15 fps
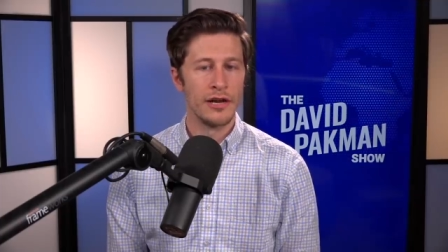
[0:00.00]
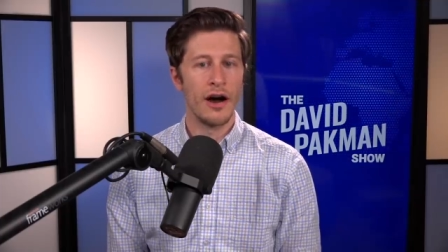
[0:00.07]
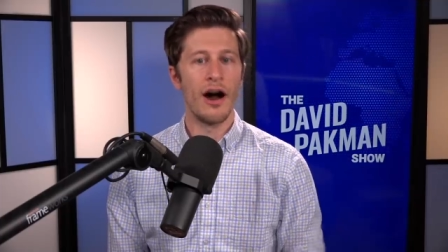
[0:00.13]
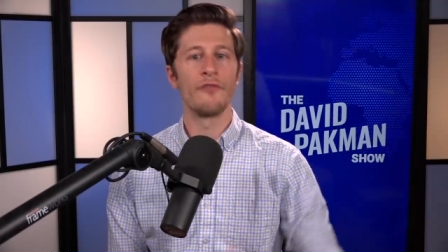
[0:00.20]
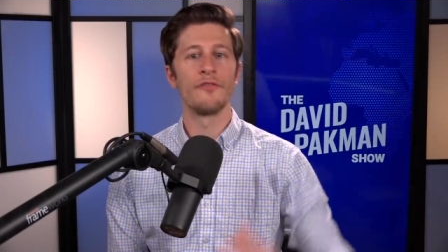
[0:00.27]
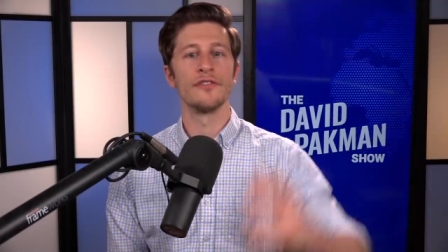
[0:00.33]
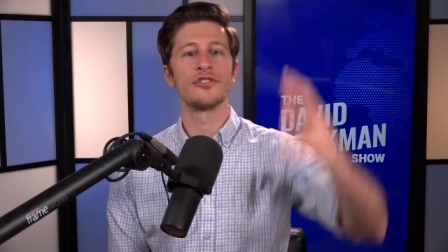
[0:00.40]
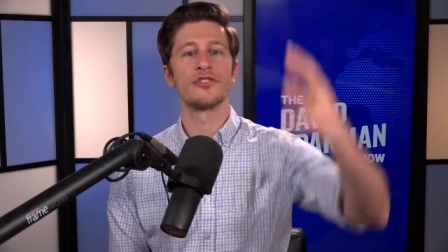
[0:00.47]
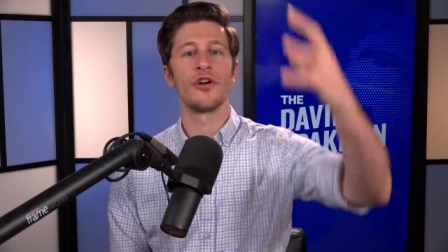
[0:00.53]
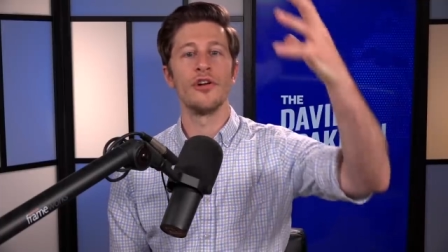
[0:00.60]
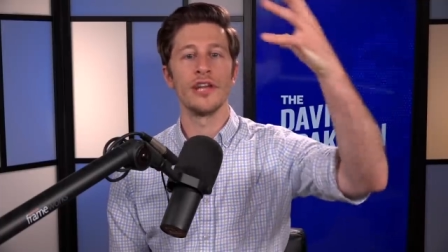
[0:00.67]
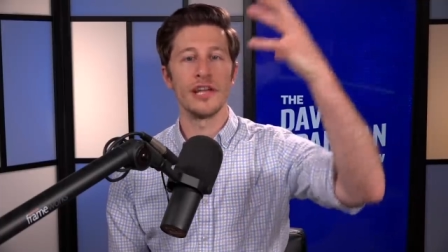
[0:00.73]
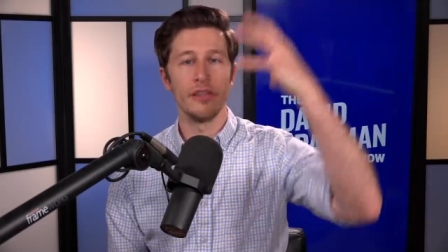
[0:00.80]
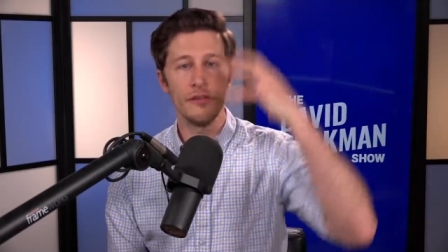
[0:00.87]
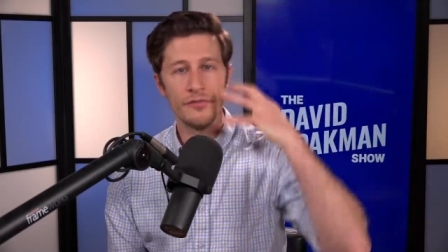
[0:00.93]
often
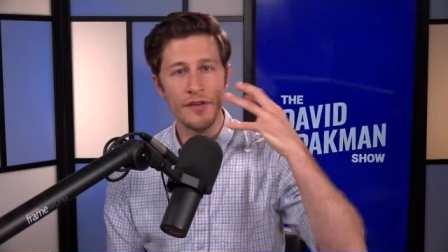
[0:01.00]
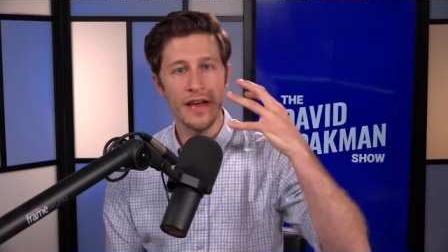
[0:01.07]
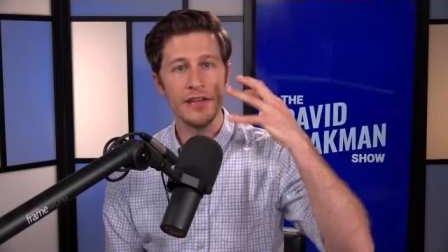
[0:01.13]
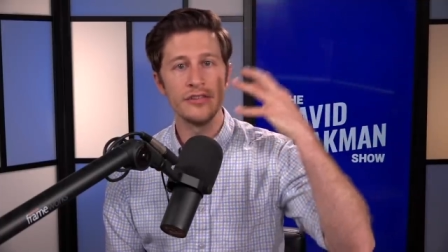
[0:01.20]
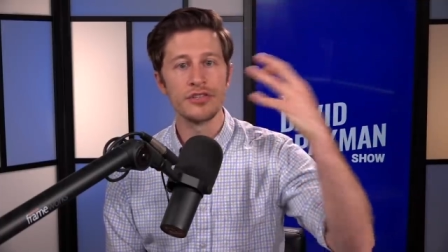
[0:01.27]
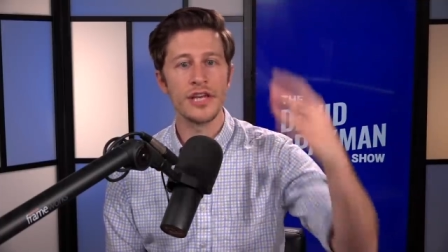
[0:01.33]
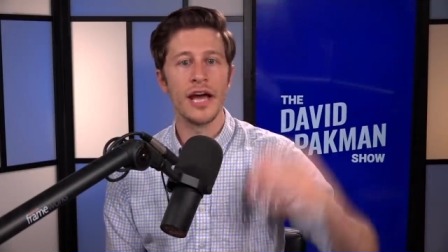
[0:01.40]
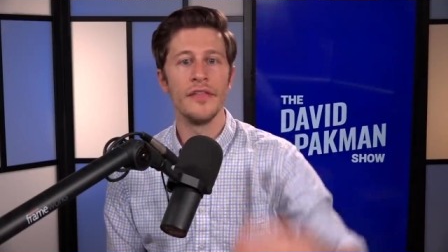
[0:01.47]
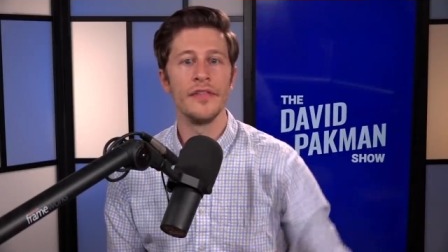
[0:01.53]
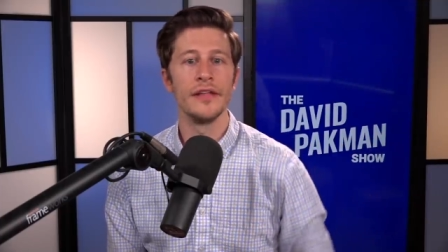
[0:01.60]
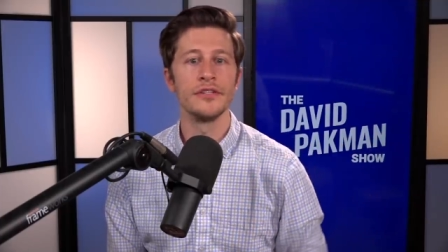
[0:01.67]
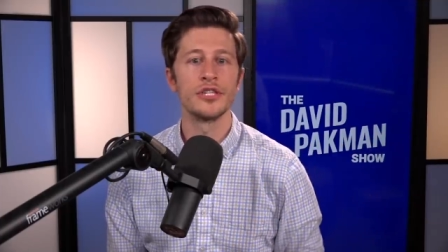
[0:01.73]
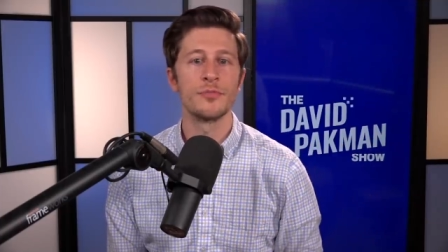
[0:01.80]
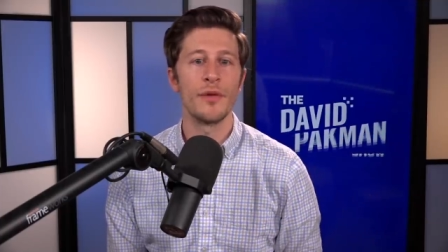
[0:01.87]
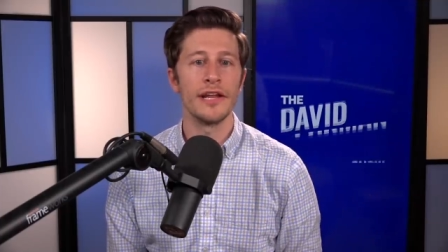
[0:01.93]
starting in the face and then
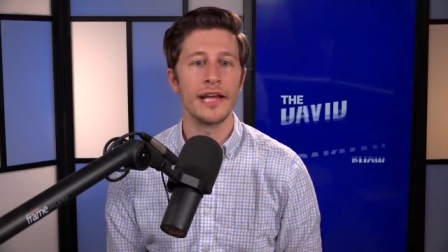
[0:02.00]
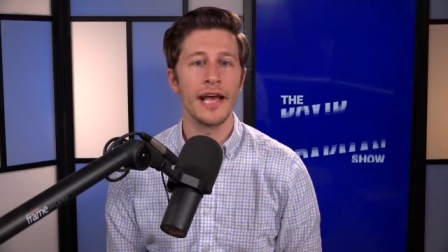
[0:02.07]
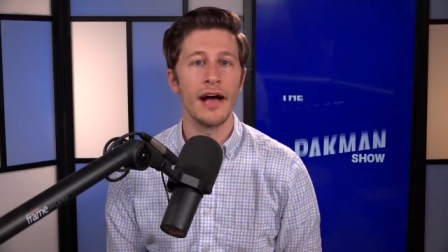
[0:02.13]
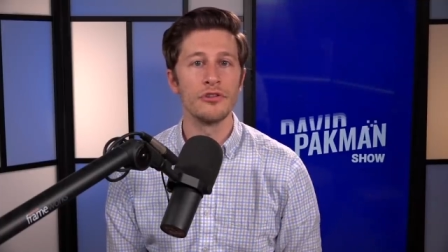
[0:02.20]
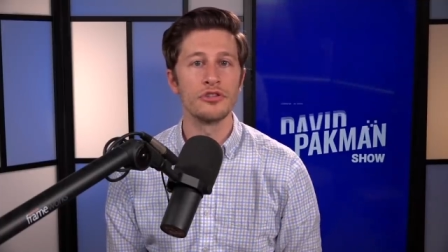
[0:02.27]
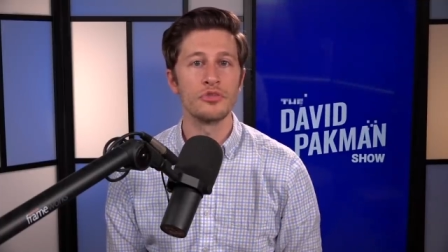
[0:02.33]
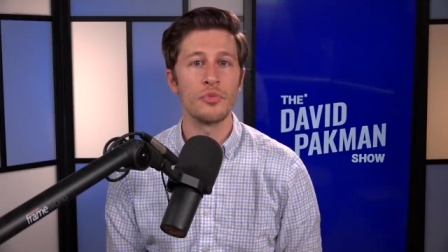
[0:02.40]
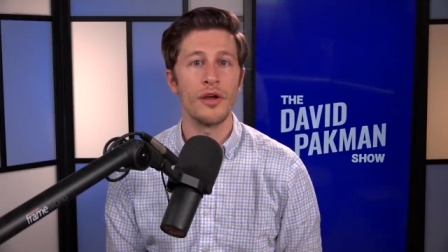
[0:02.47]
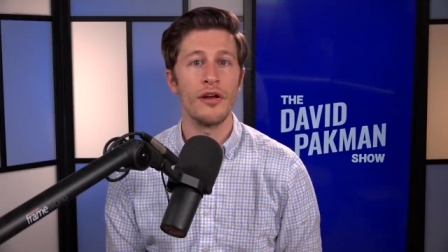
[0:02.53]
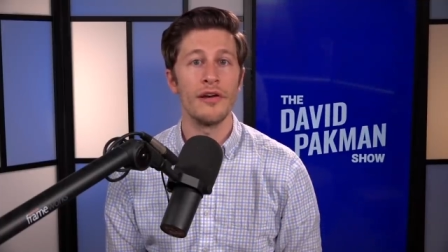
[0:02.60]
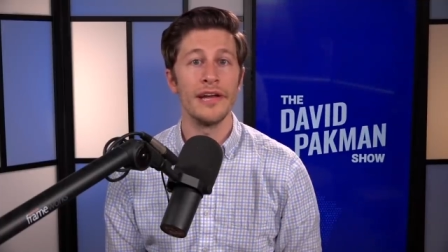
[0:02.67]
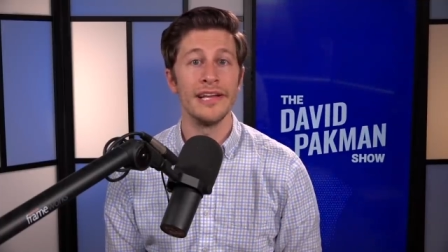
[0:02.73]
spreading elsewhere.